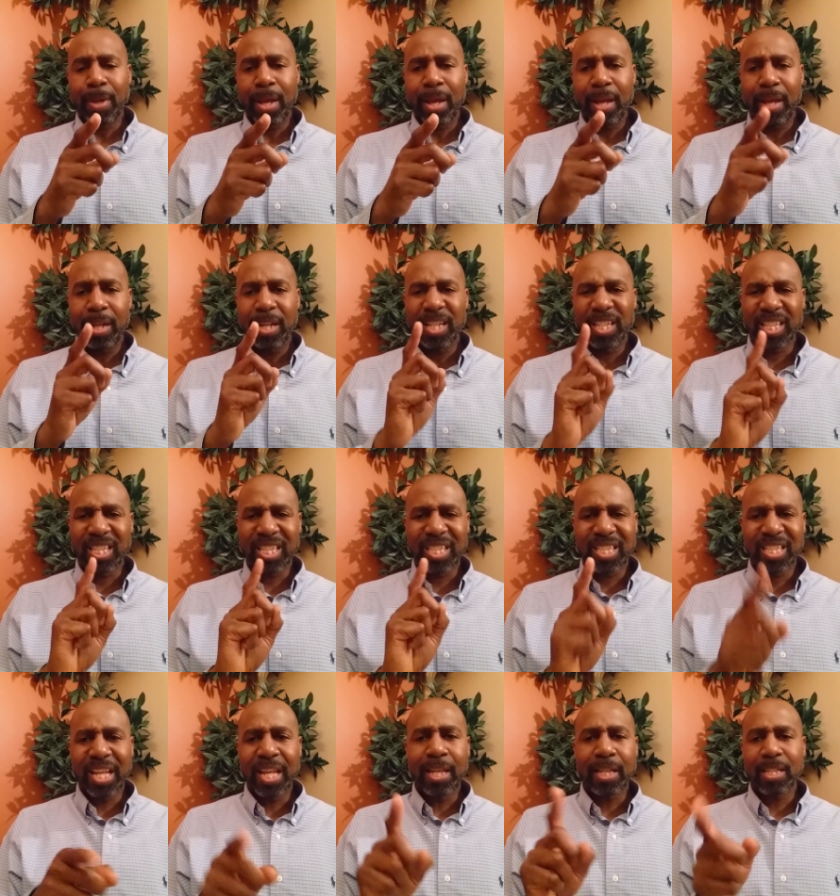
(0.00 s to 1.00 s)
and
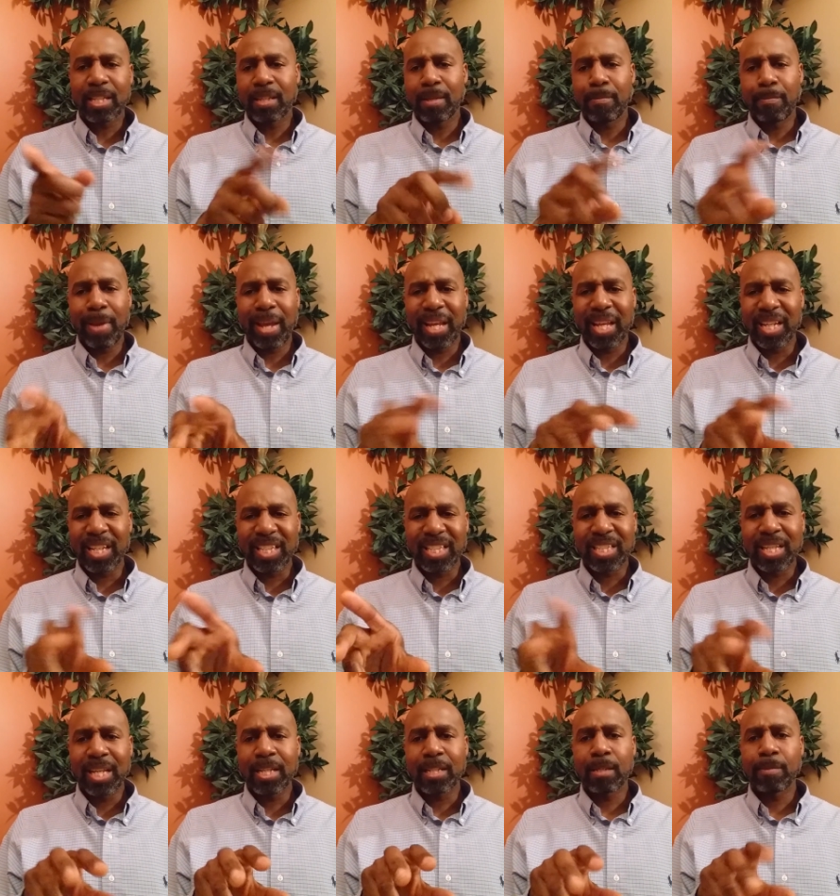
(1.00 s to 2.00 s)
distinct make a
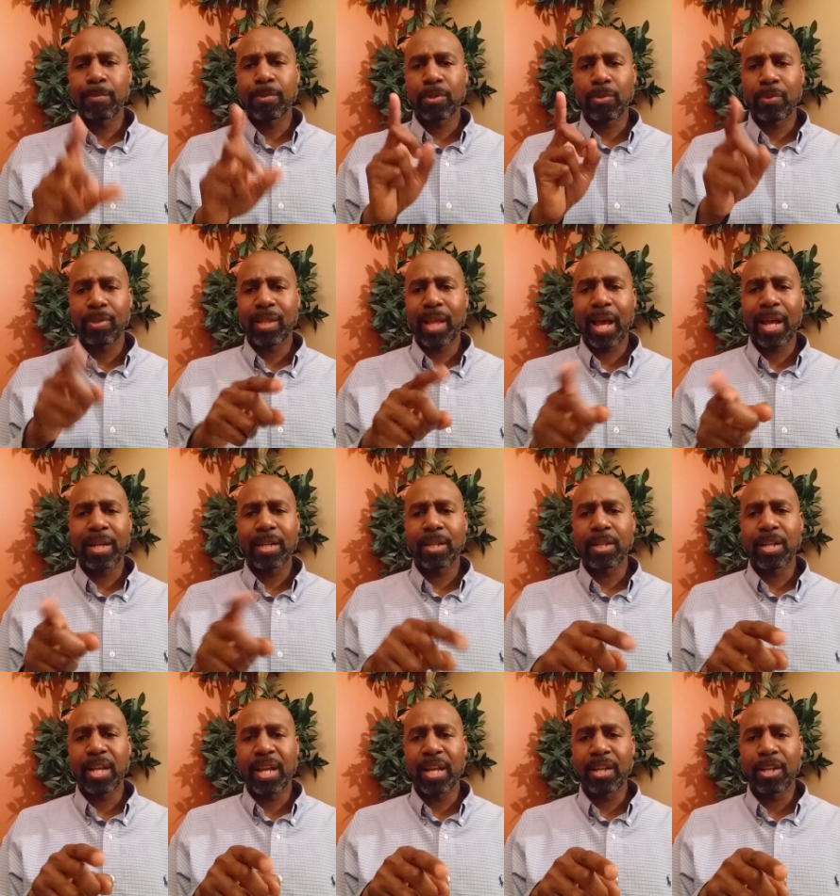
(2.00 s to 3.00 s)
distinction between that
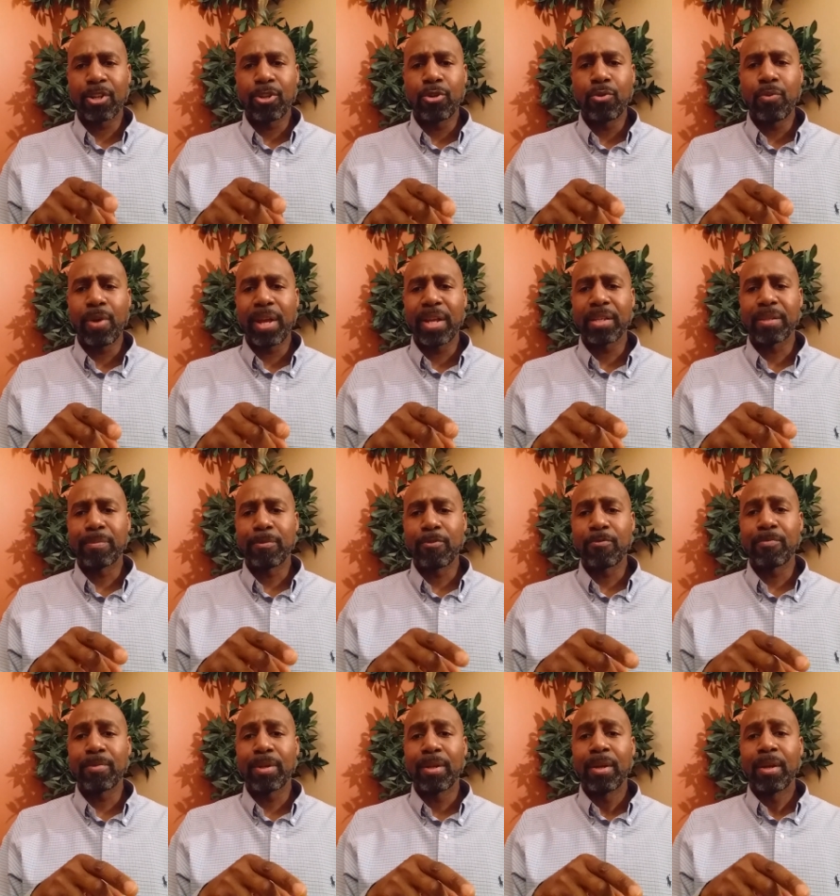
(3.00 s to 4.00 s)
and, and the new age
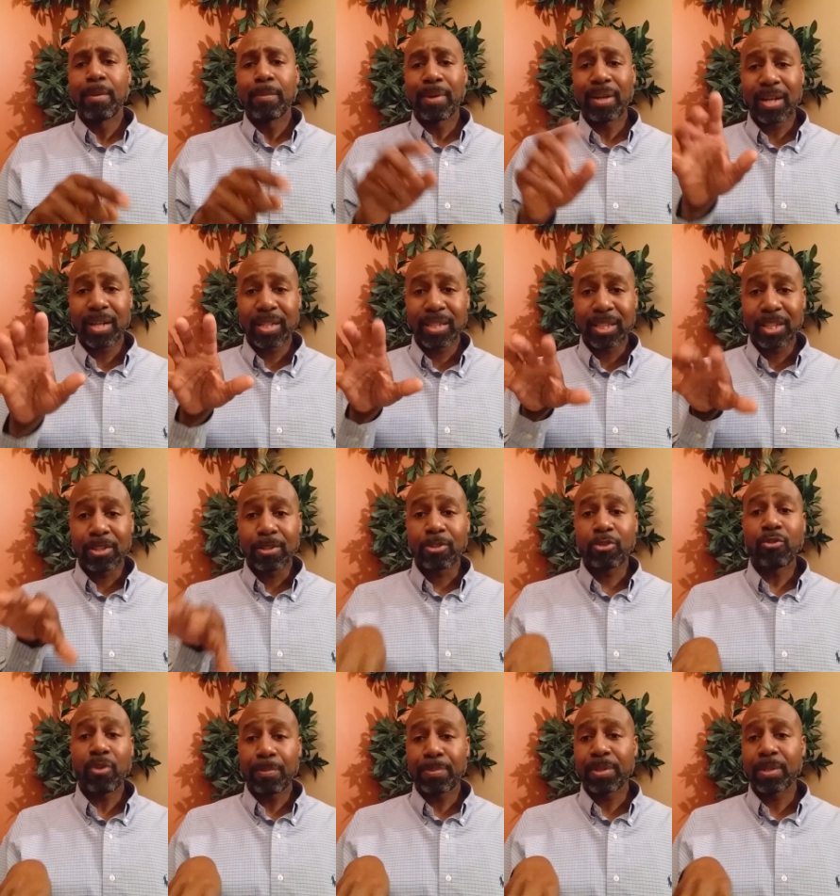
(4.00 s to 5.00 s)
movement because the
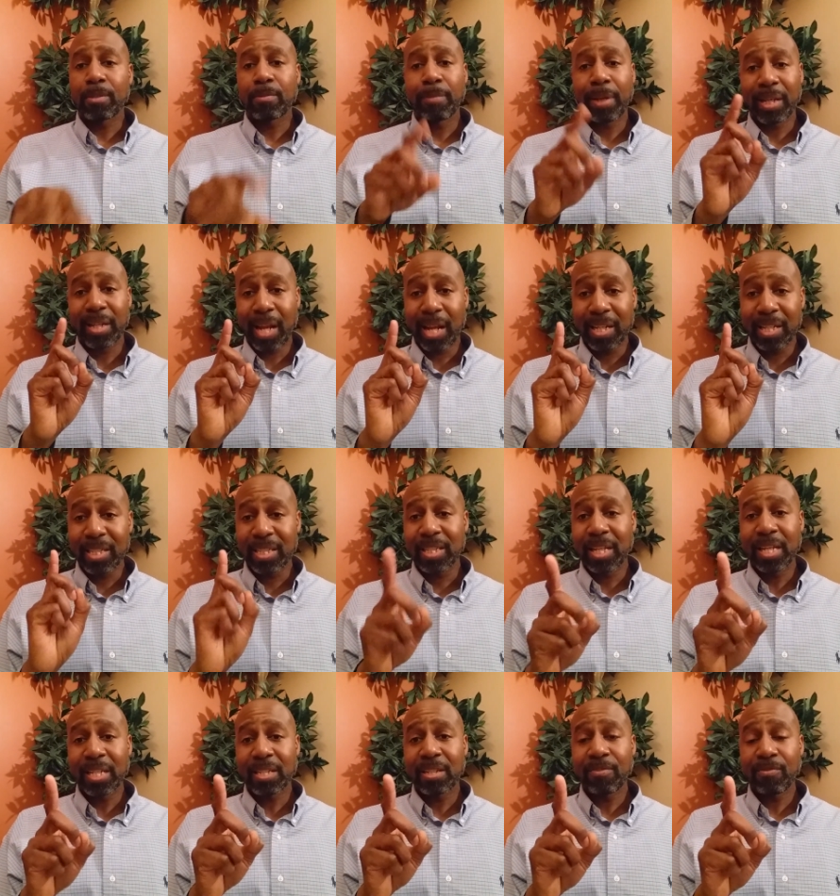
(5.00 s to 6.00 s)
scriptures make that
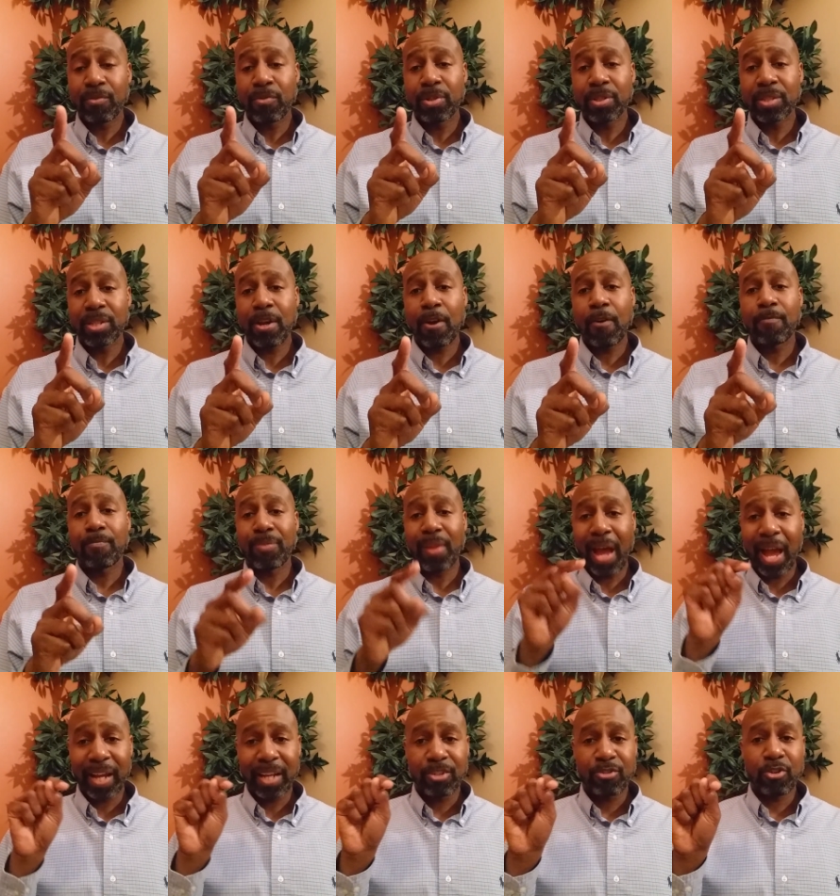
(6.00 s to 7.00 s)
distinction for itself
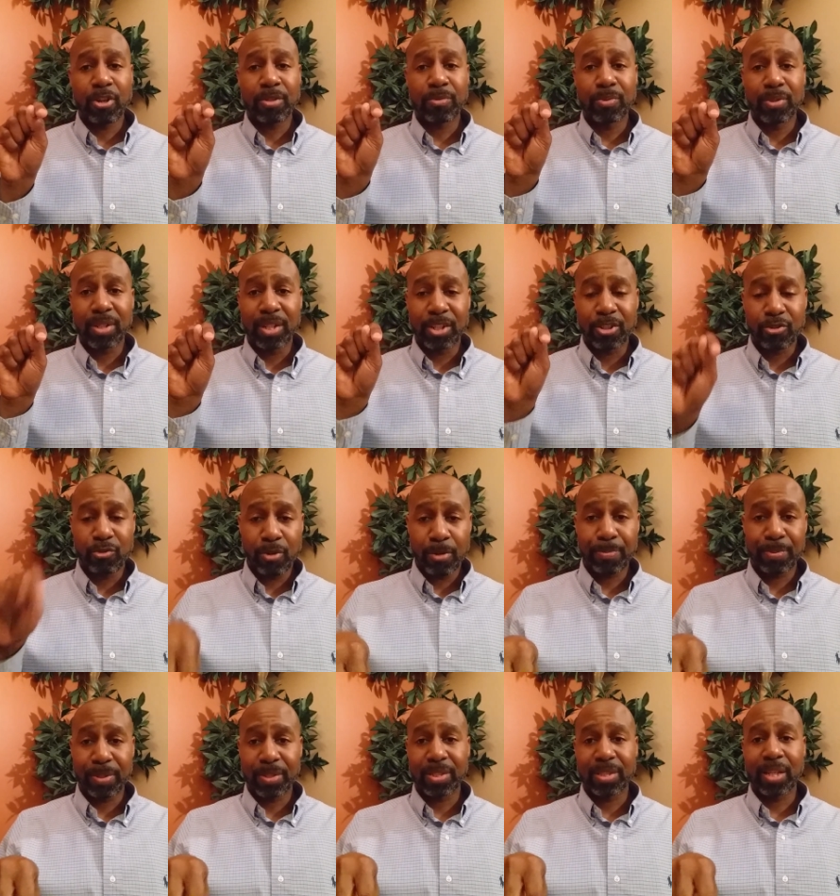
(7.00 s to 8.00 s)
i can trust what the
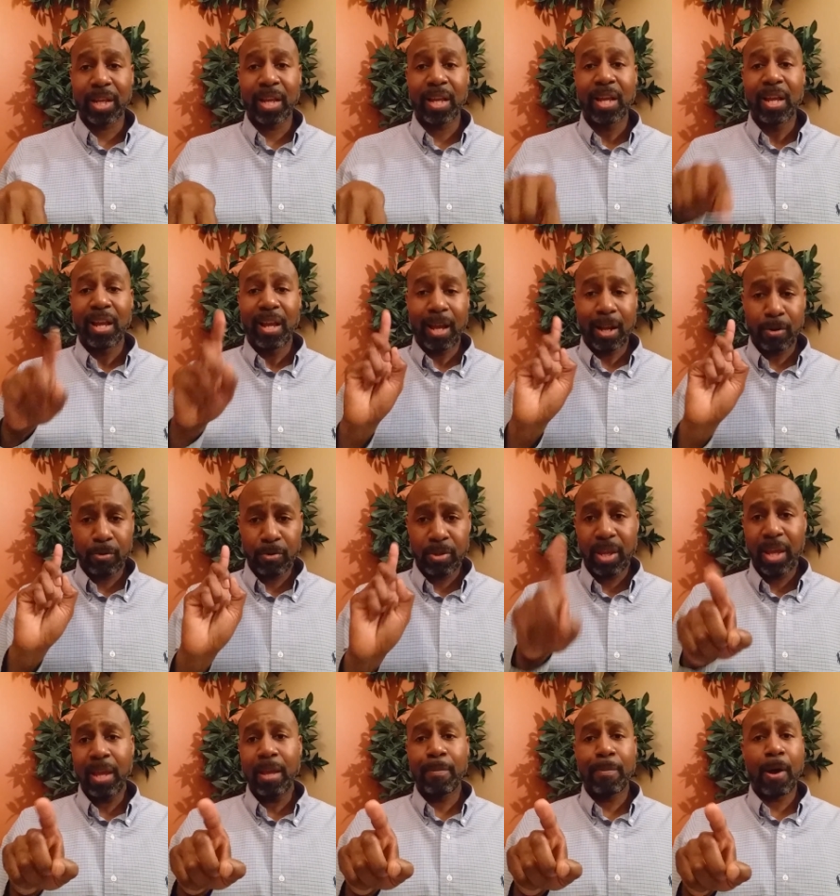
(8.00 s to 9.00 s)
scriptures say i don't
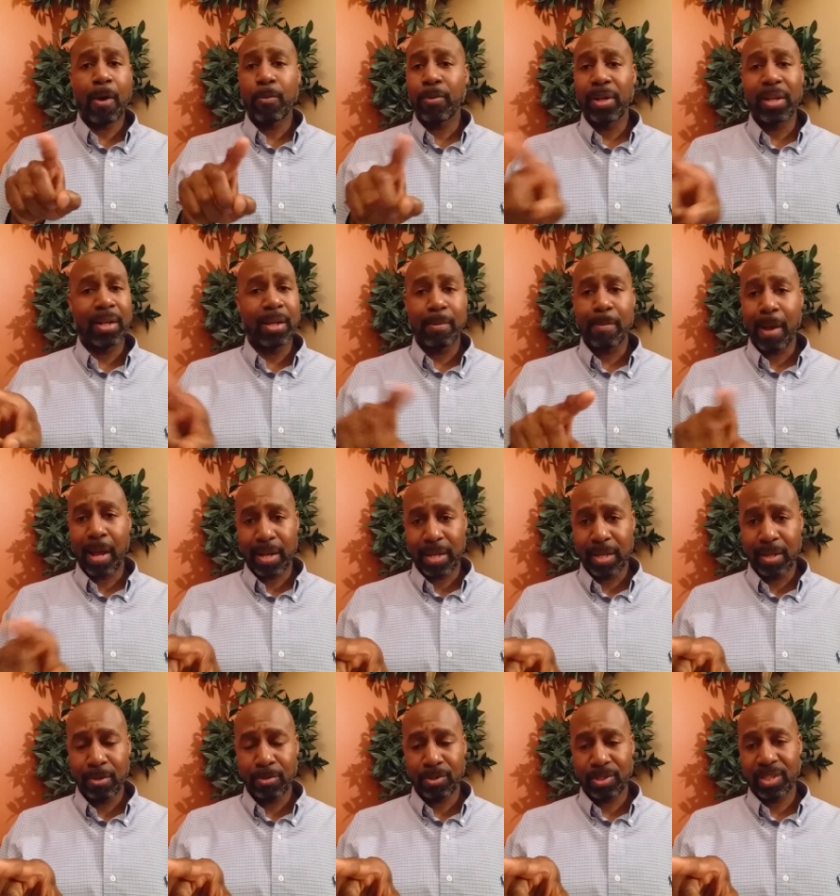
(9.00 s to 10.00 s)
care about what
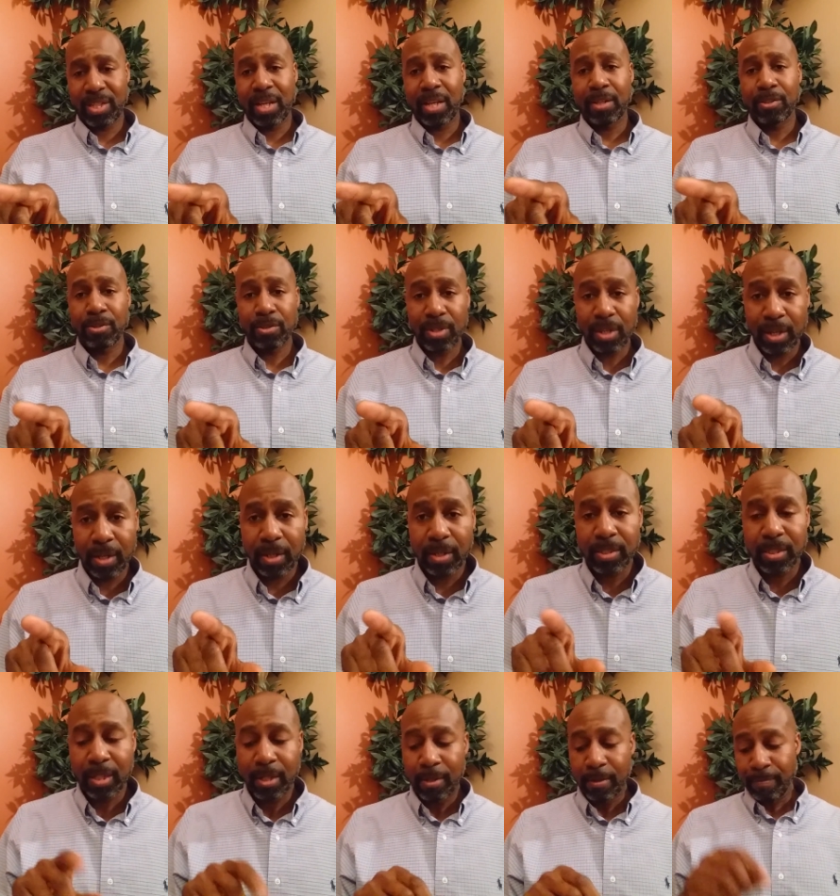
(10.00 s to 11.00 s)
anybody else says or
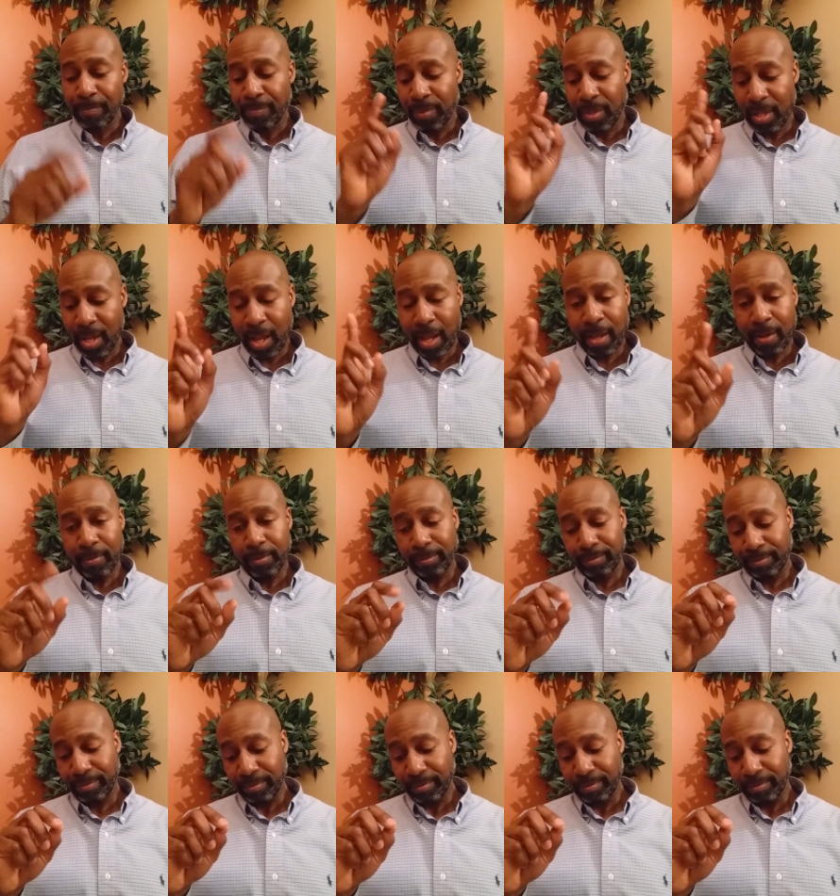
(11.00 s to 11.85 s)
does now